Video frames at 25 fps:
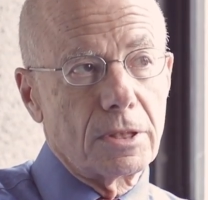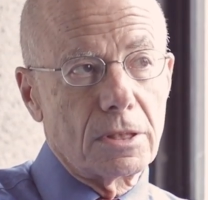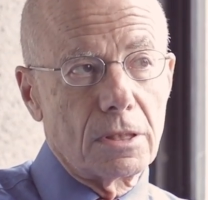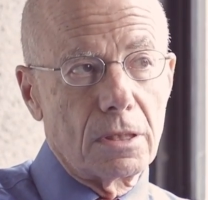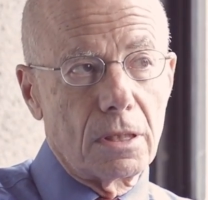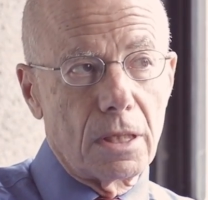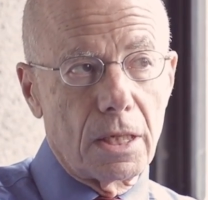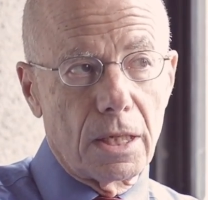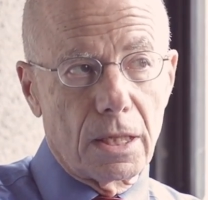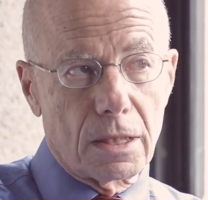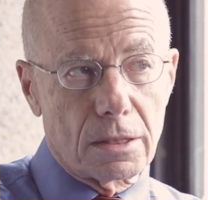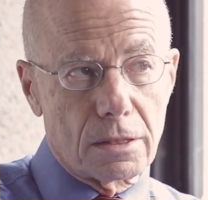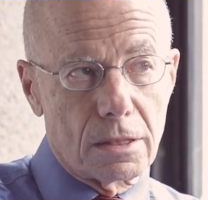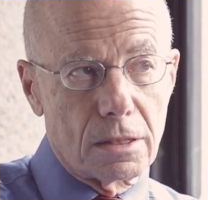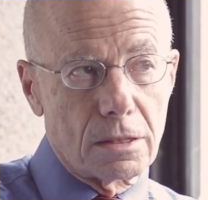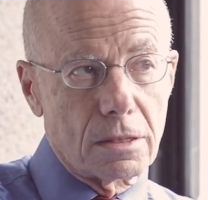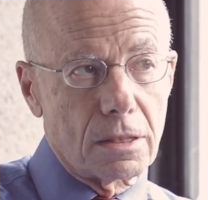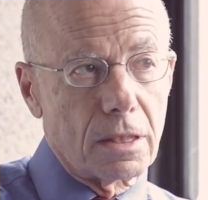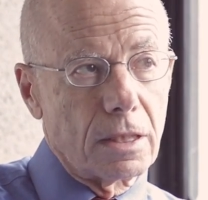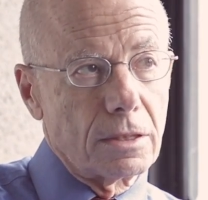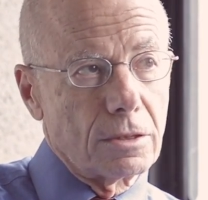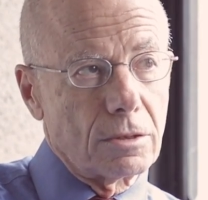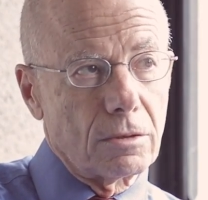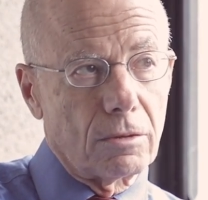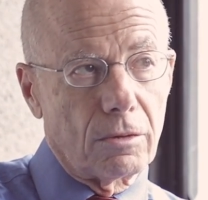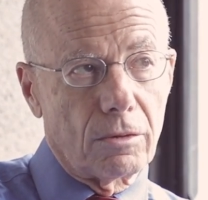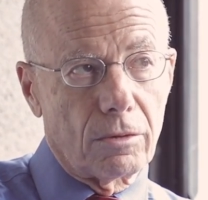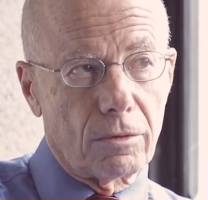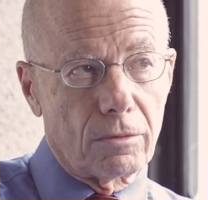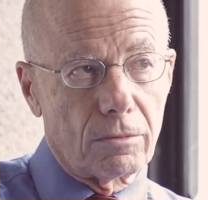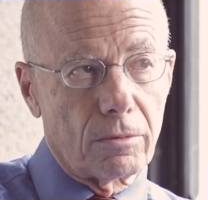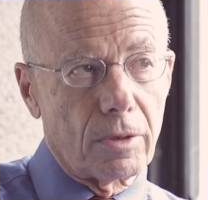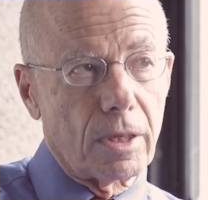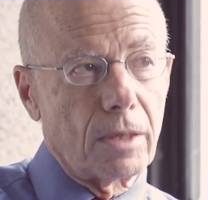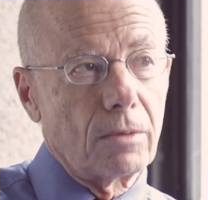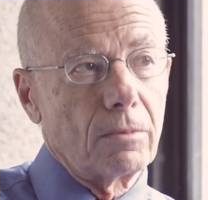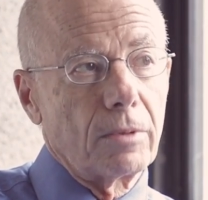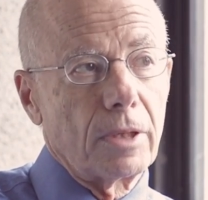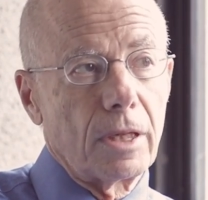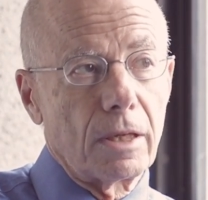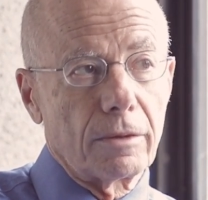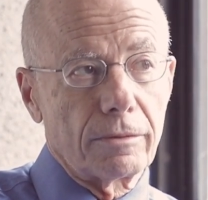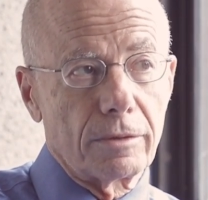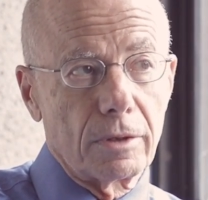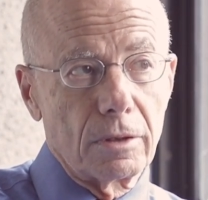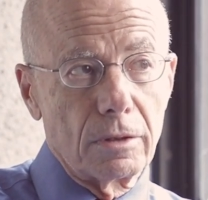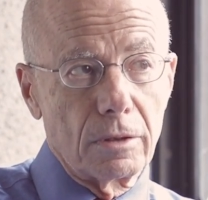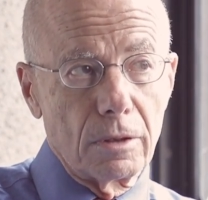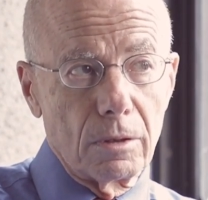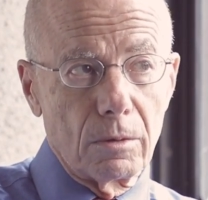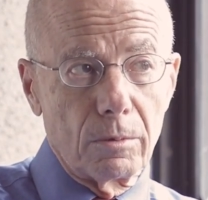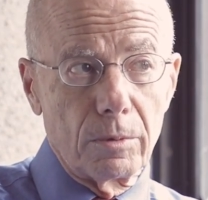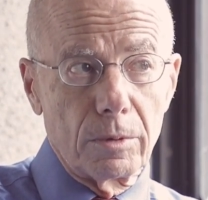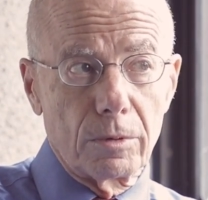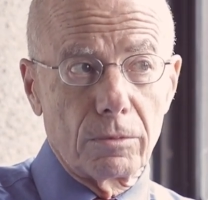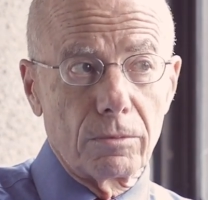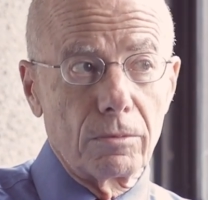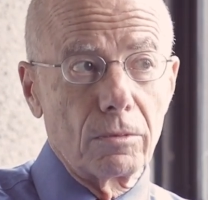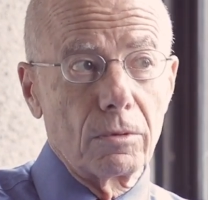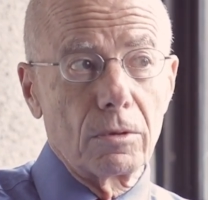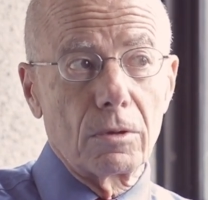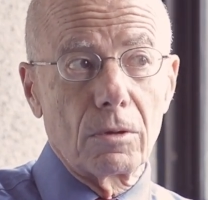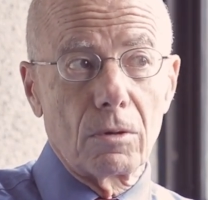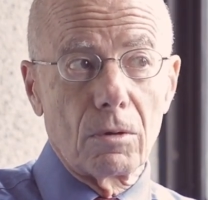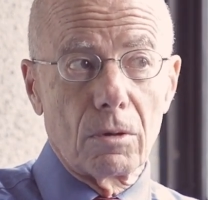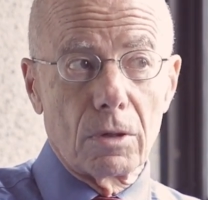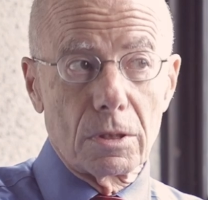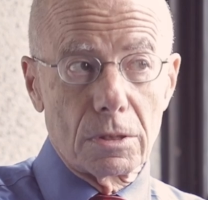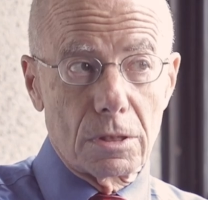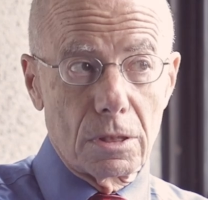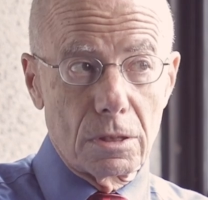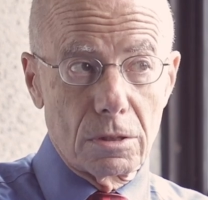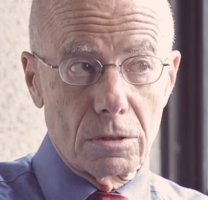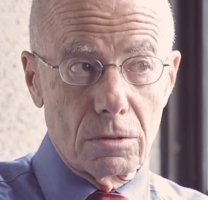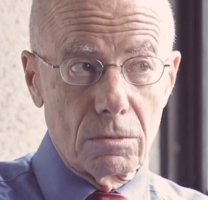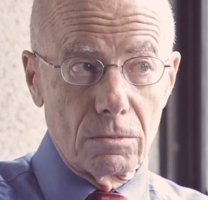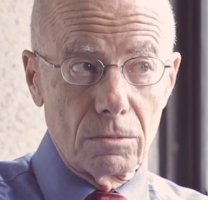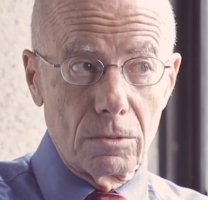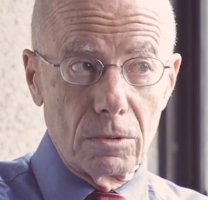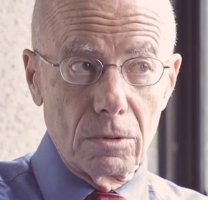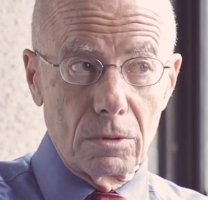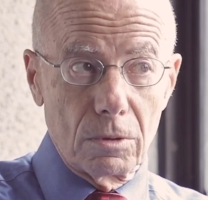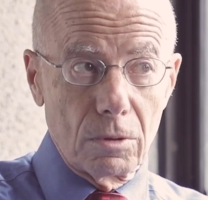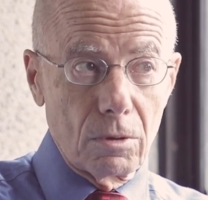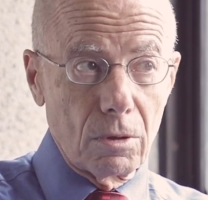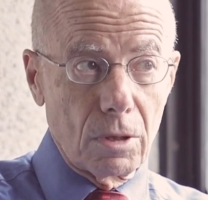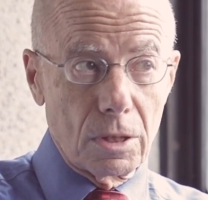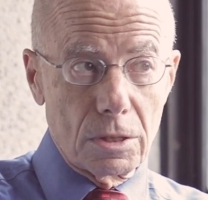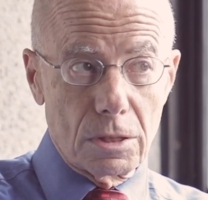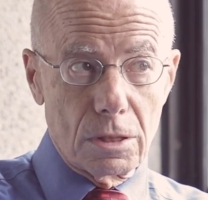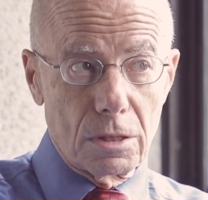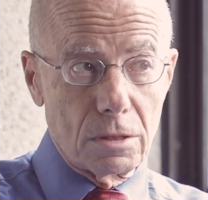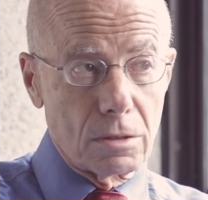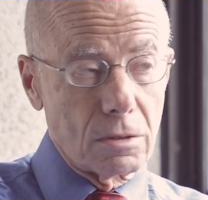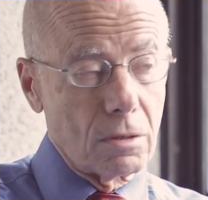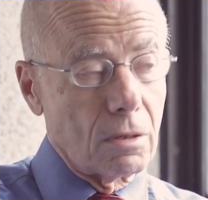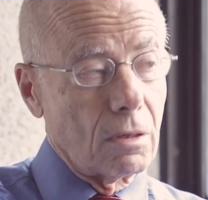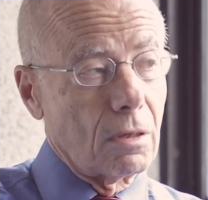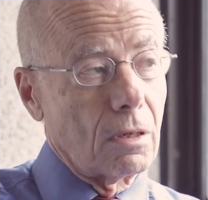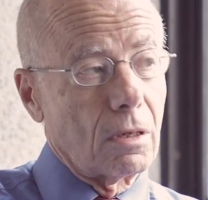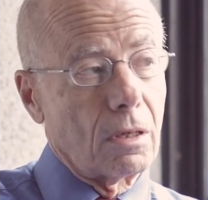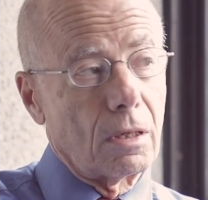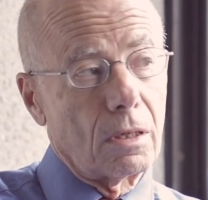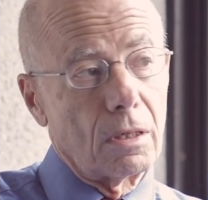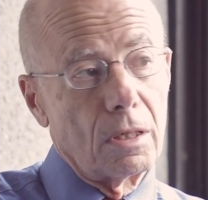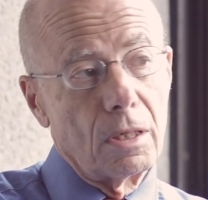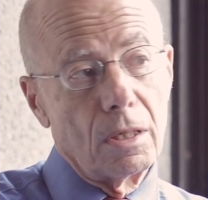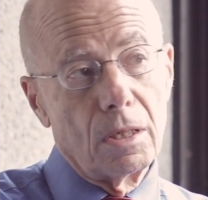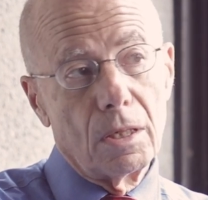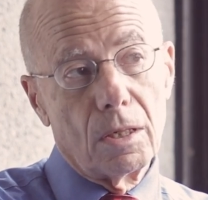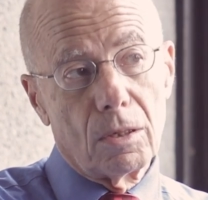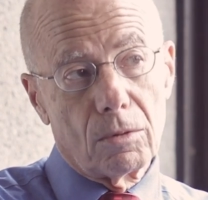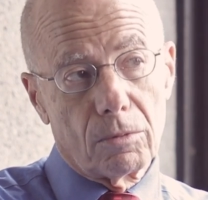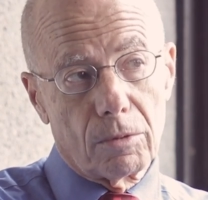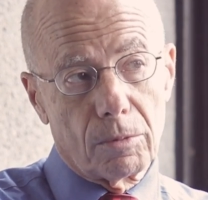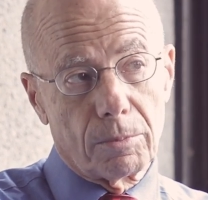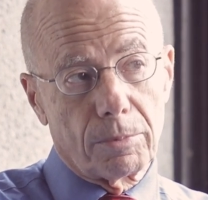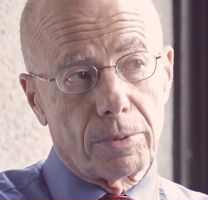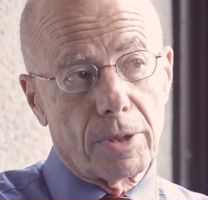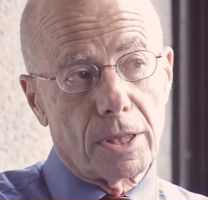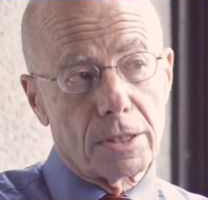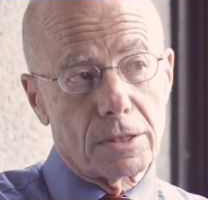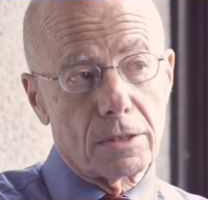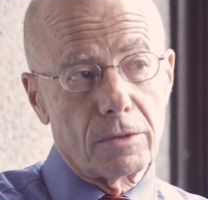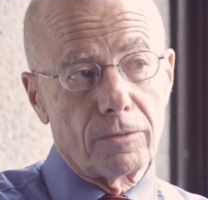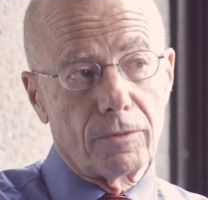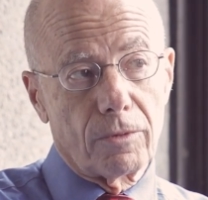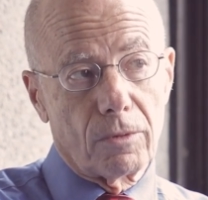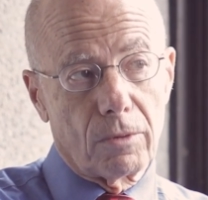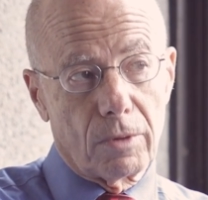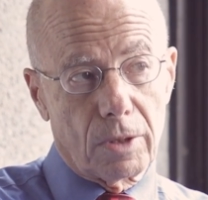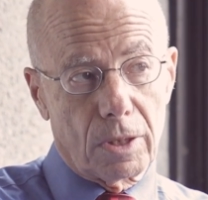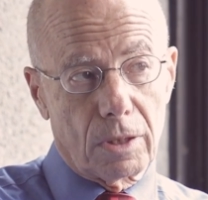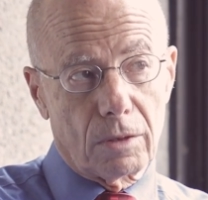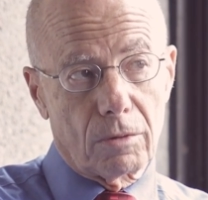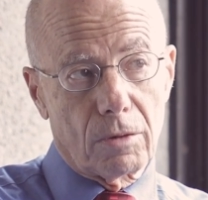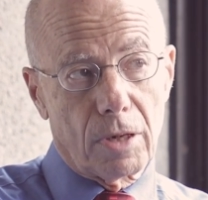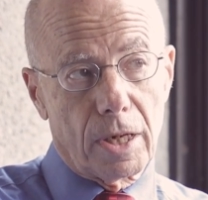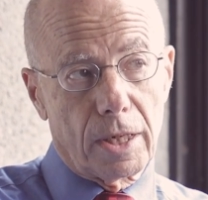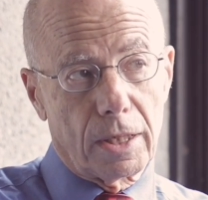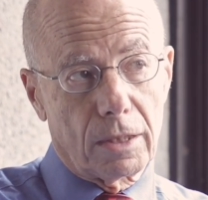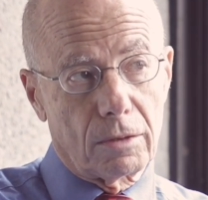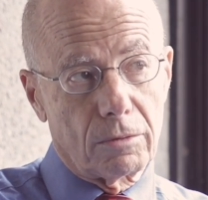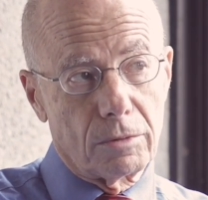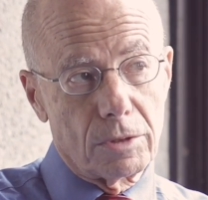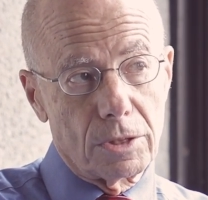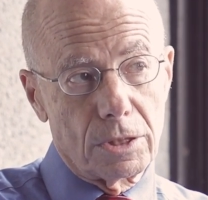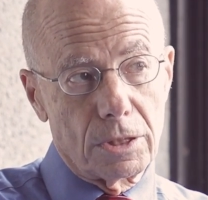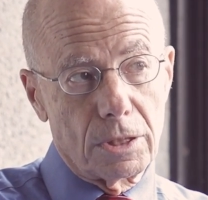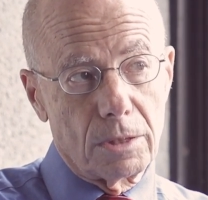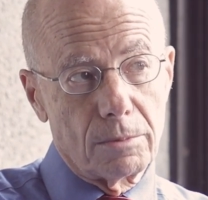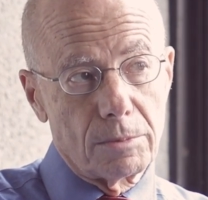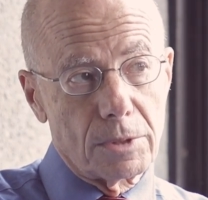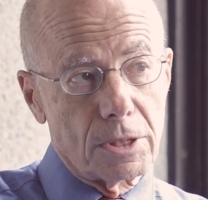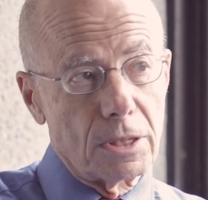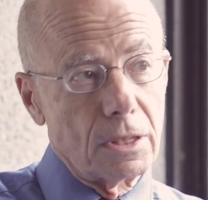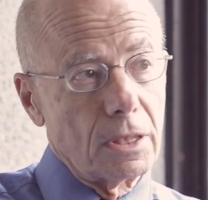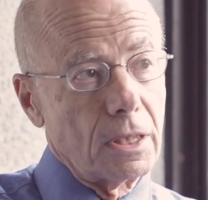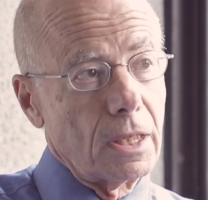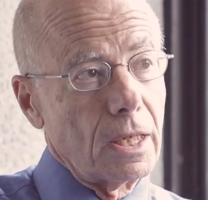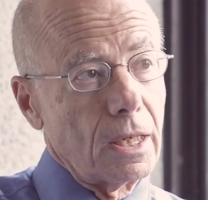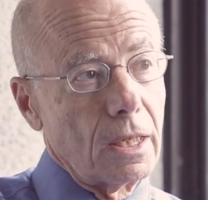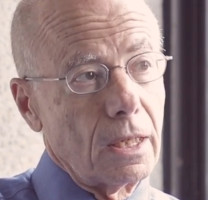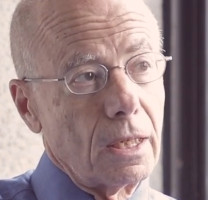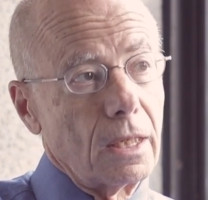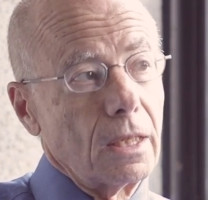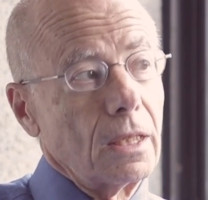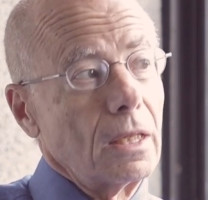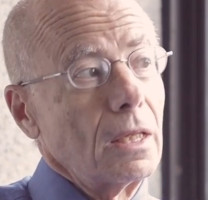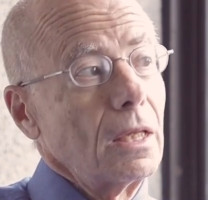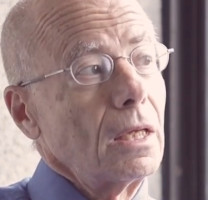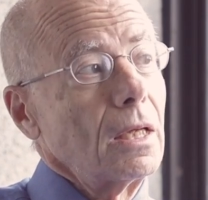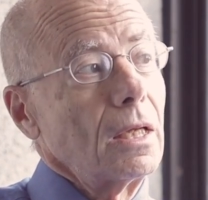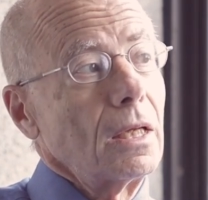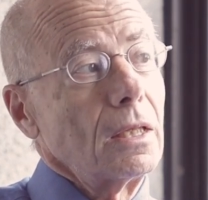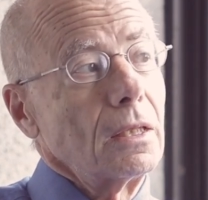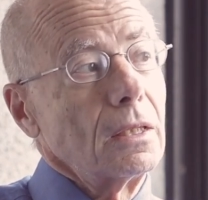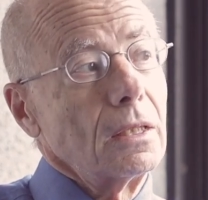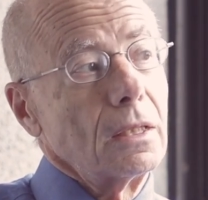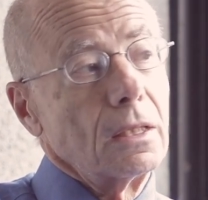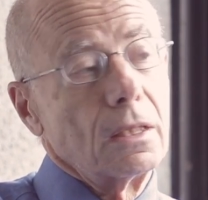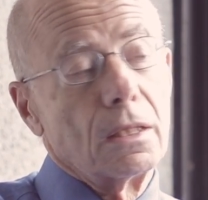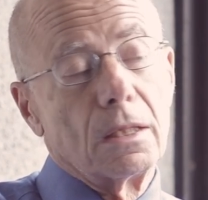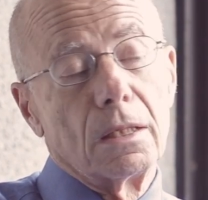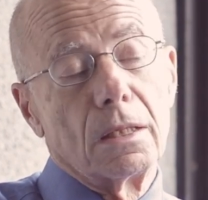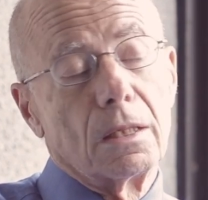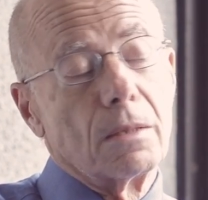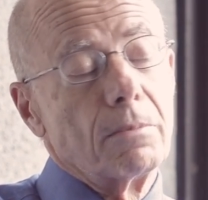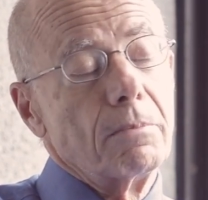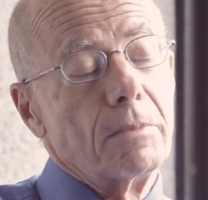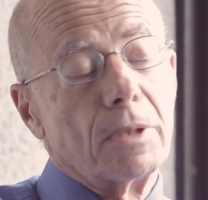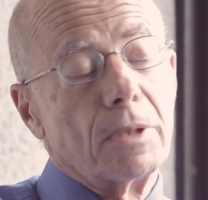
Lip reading: It's an existential threat. We have to deal with root causes. The root causes are repressive autocratic regimes in the